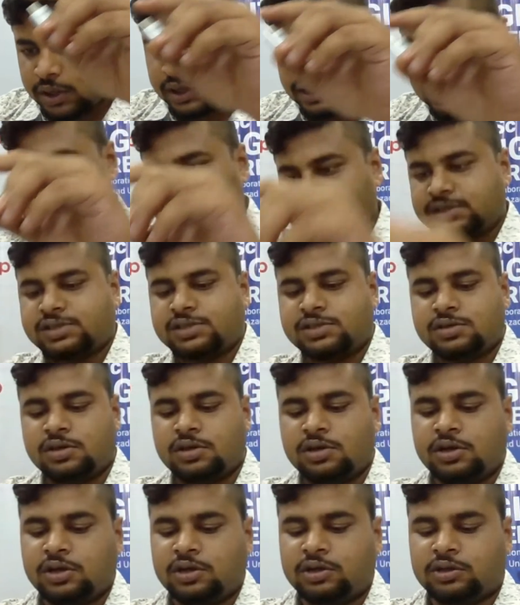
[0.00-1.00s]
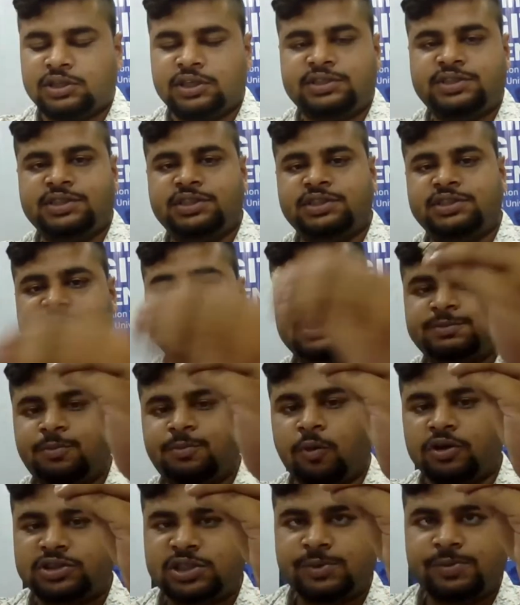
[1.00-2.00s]
Yes, this is
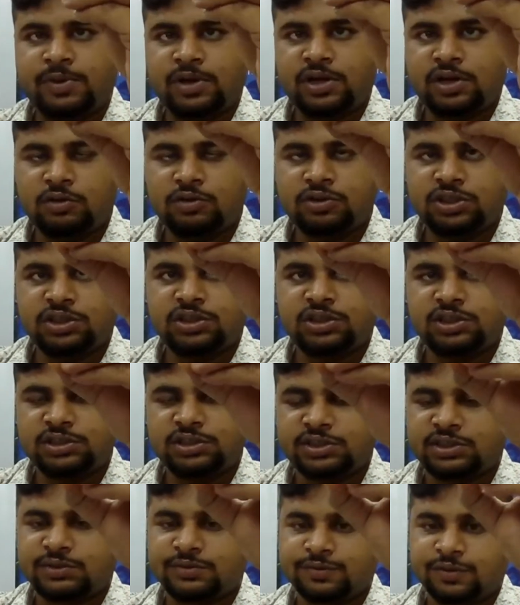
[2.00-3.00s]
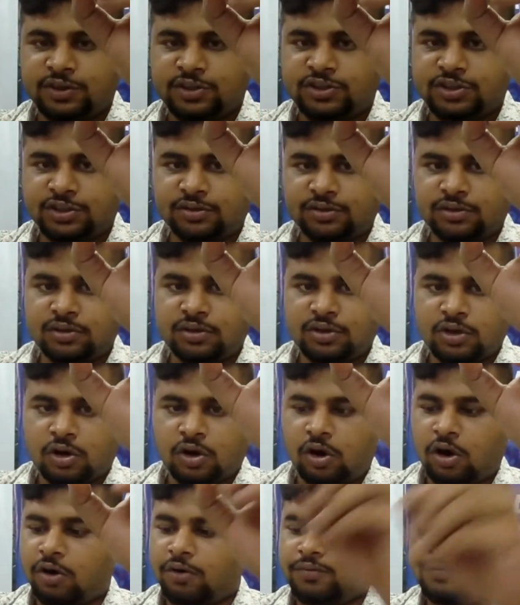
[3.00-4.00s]
possible using
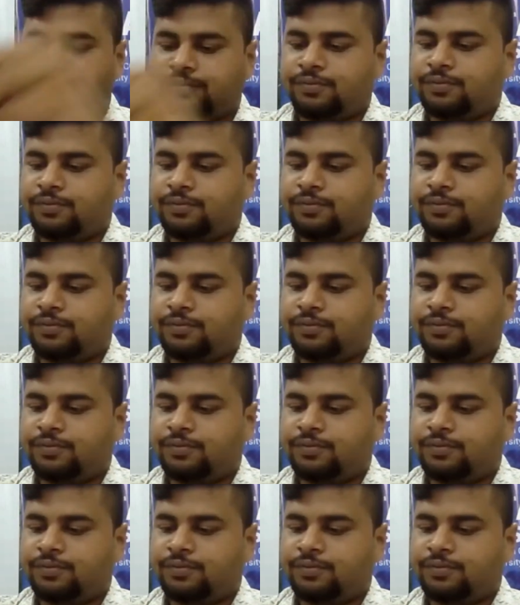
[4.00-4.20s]
of